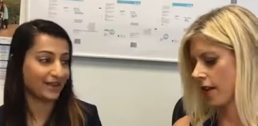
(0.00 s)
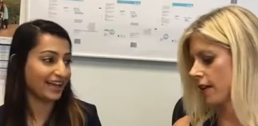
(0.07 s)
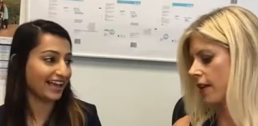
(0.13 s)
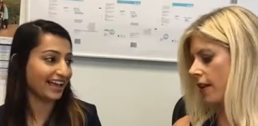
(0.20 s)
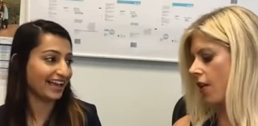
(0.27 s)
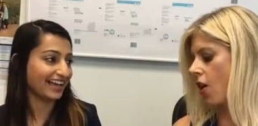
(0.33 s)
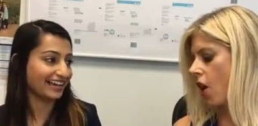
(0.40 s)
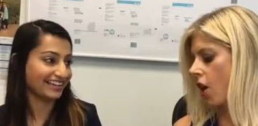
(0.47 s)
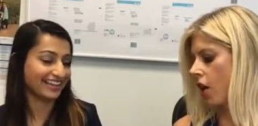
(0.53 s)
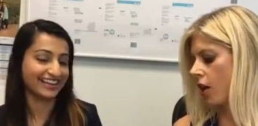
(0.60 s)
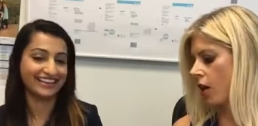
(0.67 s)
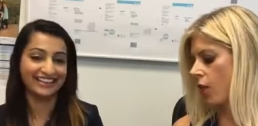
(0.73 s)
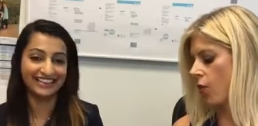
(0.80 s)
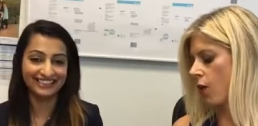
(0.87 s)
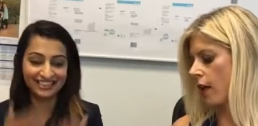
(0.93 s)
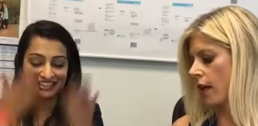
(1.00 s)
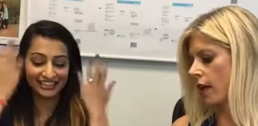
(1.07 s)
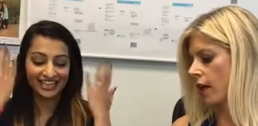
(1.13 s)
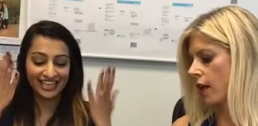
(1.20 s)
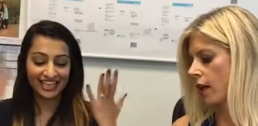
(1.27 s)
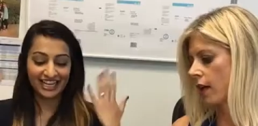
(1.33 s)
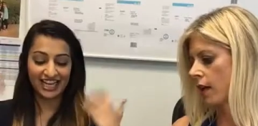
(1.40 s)
Speaker 1: bed. All you're in like,
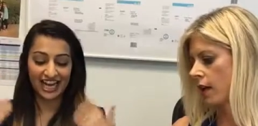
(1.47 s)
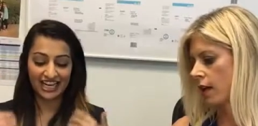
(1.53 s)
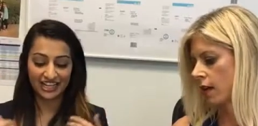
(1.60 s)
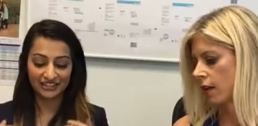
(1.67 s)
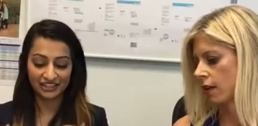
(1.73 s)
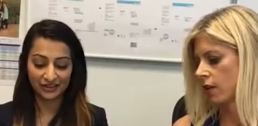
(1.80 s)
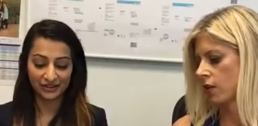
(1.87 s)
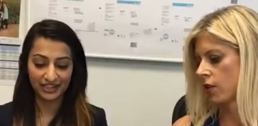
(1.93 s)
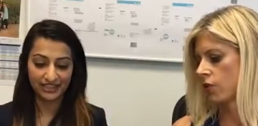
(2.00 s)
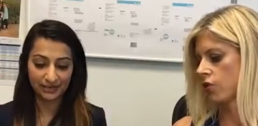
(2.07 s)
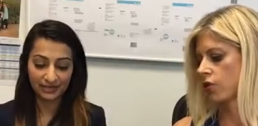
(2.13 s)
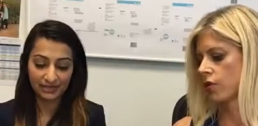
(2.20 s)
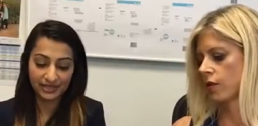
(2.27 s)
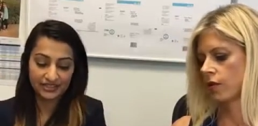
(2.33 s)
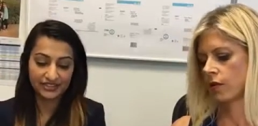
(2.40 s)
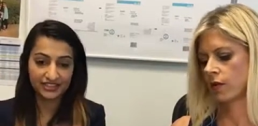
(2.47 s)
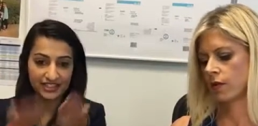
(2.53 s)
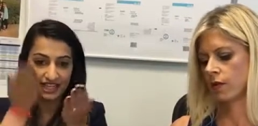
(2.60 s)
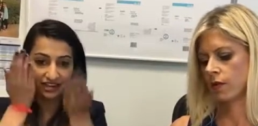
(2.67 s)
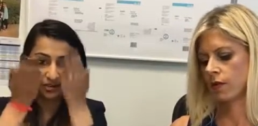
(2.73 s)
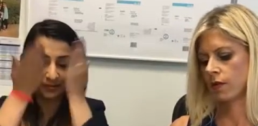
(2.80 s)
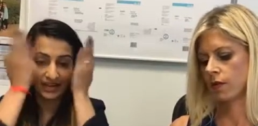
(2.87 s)
one. Kind of do it. Sometimes I just
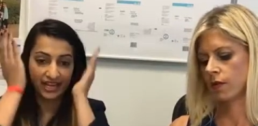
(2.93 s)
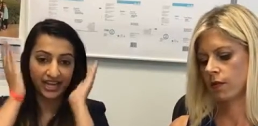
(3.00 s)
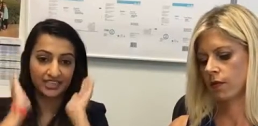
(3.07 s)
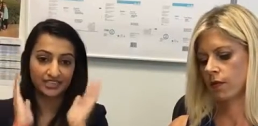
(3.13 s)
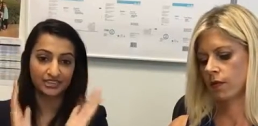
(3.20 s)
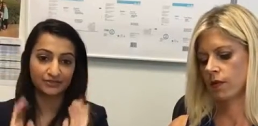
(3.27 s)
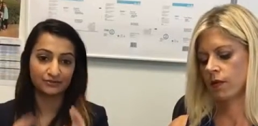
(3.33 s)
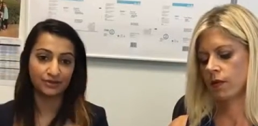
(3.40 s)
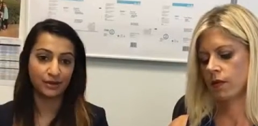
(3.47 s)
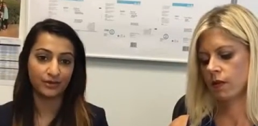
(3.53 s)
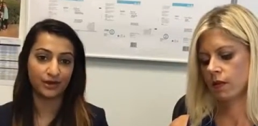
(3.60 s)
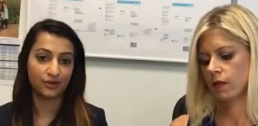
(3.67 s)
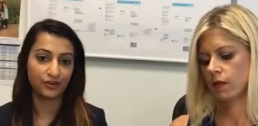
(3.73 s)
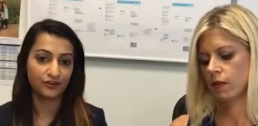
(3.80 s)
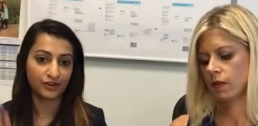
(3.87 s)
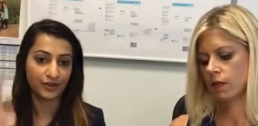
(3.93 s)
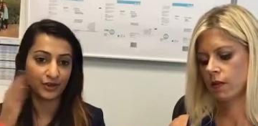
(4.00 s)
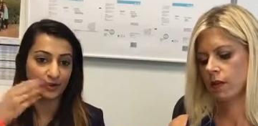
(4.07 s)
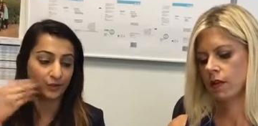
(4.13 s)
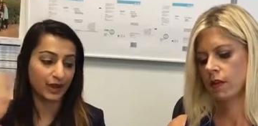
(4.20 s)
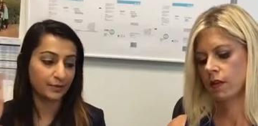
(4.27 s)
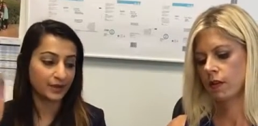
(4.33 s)
get it on my hand, just rub it all over, and
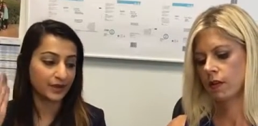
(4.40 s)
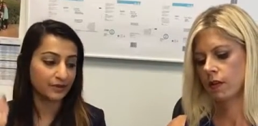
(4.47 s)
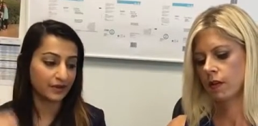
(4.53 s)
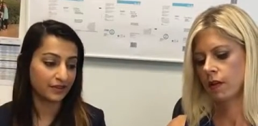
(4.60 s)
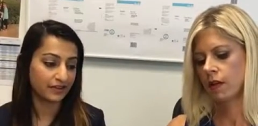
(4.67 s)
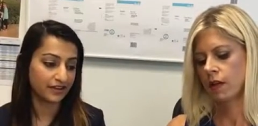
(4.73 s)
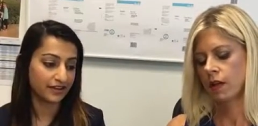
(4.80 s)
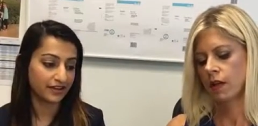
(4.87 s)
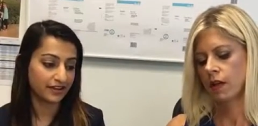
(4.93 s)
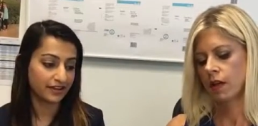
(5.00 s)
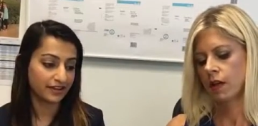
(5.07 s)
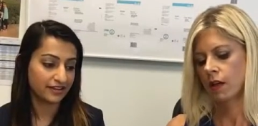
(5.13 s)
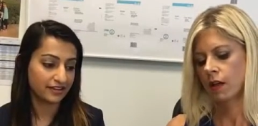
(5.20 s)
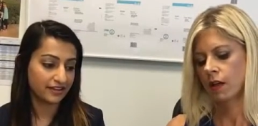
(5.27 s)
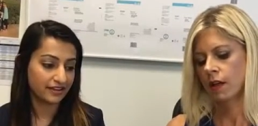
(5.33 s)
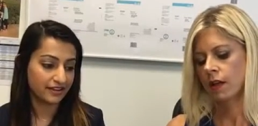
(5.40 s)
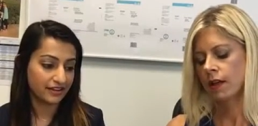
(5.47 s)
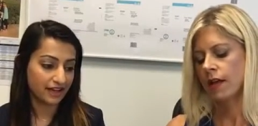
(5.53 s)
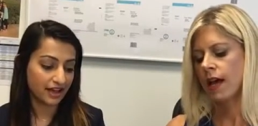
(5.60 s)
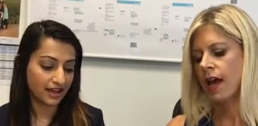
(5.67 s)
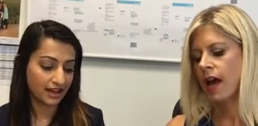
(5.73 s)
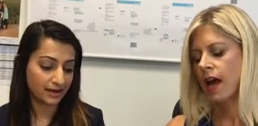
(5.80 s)
then wipe it with a
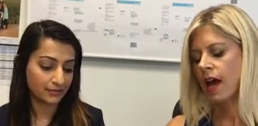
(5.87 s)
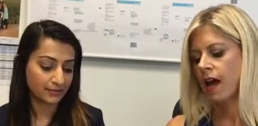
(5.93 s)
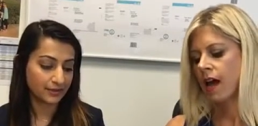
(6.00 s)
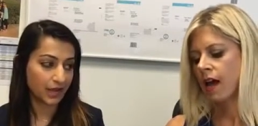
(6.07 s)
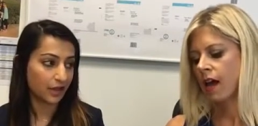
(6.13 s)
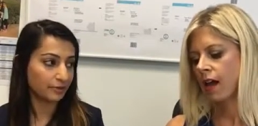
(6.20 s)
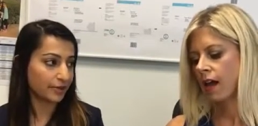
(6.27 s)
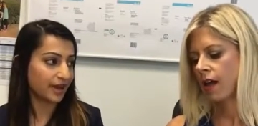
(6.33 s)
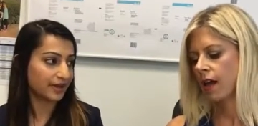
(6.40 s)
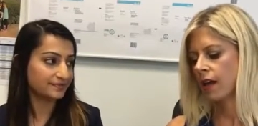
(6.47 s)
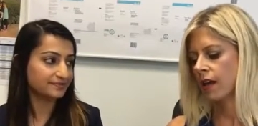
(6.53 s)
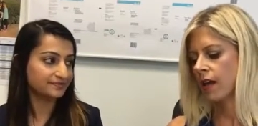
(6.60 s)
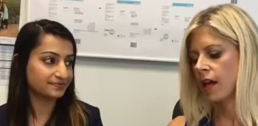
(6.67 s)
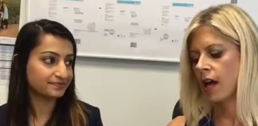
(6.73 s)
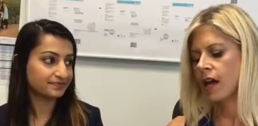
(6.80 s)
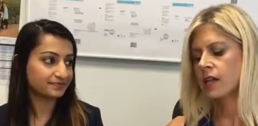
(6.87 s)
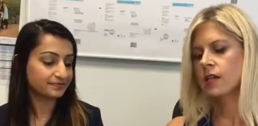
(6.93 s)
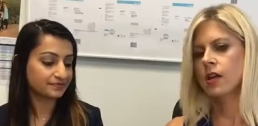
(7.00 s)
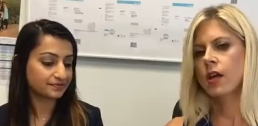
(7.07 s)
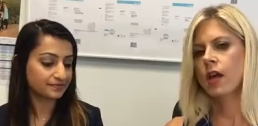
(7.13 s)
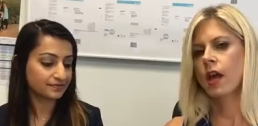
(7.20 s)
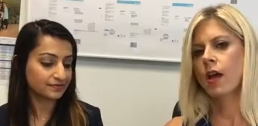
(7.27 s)
yeah.
Speaker 2: um, cotton pad. Yeah, I
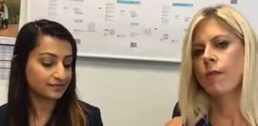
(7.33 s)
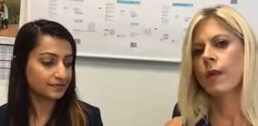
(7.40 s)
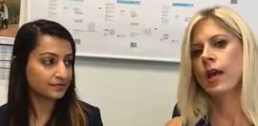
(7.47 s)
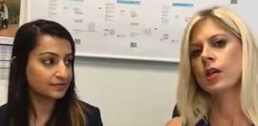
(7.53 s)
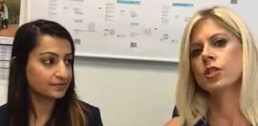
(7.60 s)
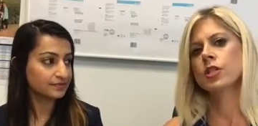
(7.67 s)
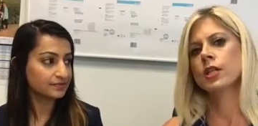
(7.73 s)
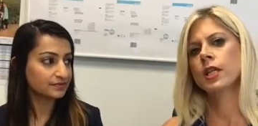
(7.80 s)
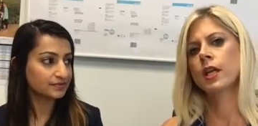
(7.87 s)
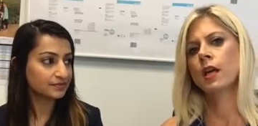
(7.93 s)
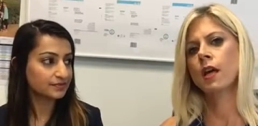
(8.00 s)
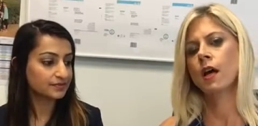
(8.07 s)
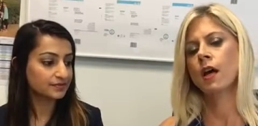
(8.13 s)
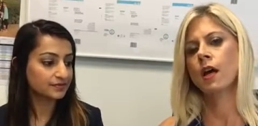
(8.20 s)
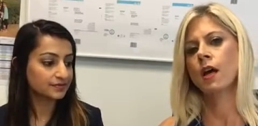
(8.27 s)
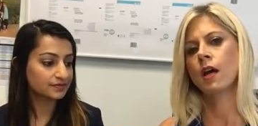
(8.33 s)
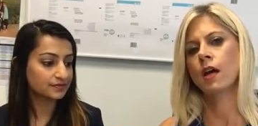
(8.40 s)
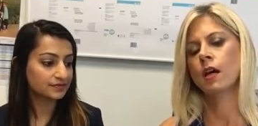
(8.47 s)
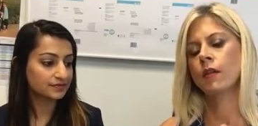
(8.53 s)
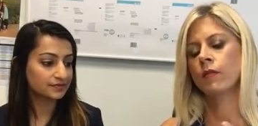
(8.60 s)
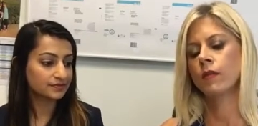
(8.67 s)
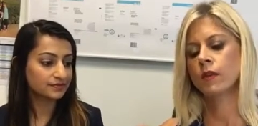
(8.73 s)
saw um, actually
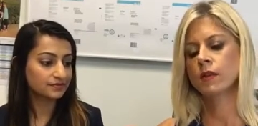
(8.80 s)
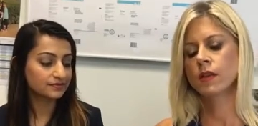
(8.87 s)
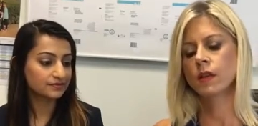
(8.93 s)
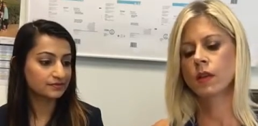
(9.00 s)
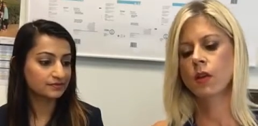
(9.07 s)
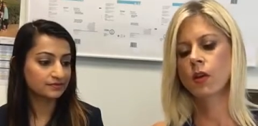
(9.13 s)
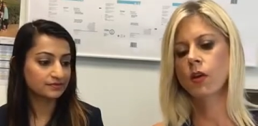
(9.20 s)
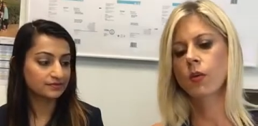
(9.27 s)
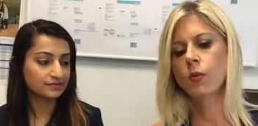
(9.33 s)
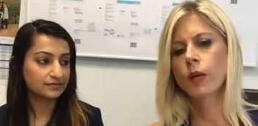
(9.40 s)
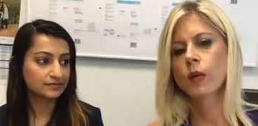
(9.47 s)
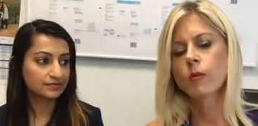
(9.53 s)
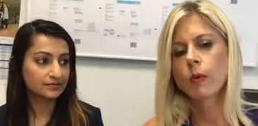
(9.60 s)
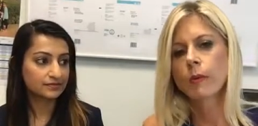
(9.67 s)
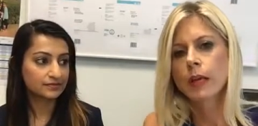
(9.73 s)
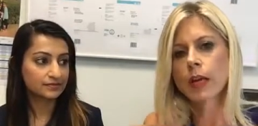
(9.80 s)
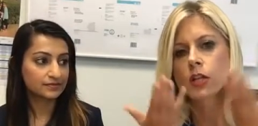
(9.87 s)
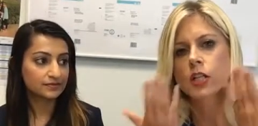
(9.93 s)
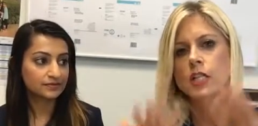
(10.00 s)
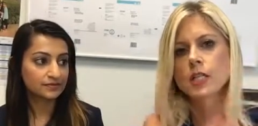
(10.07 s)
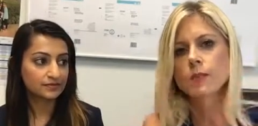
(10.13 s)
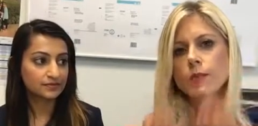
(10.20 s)
uh, the Korean women
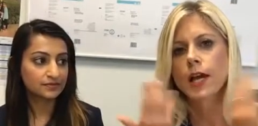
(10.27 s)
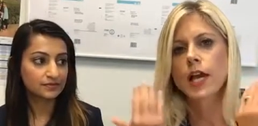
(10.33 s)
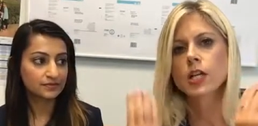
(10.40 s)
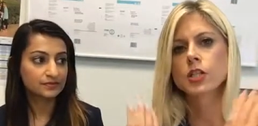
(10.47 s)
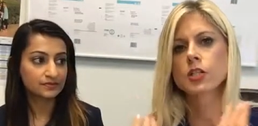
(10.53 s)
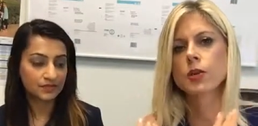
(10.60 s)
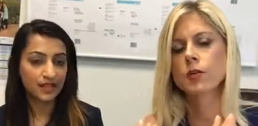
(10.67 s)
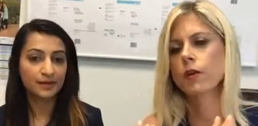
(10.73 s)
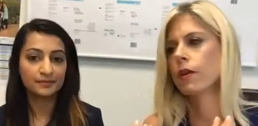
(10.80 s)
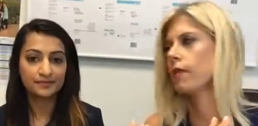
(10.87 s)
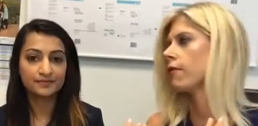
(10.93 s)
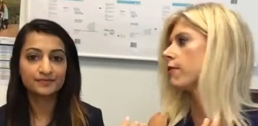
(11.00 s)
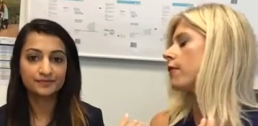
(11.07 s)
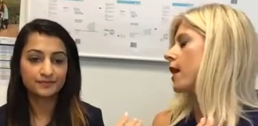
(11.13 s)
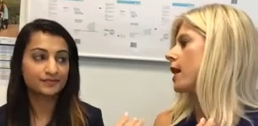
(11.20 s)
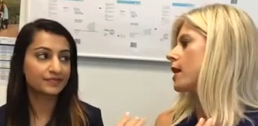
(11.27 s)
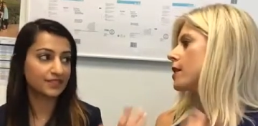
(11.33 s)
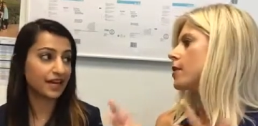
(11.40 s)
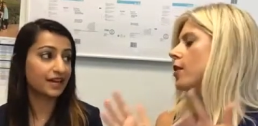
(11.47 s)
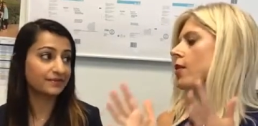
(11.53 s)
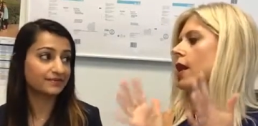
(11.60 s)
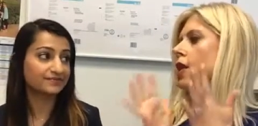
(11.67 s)
actually splash toner yeah. on their face,
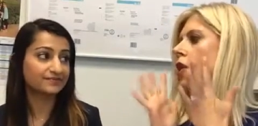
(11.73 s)
yeah. so they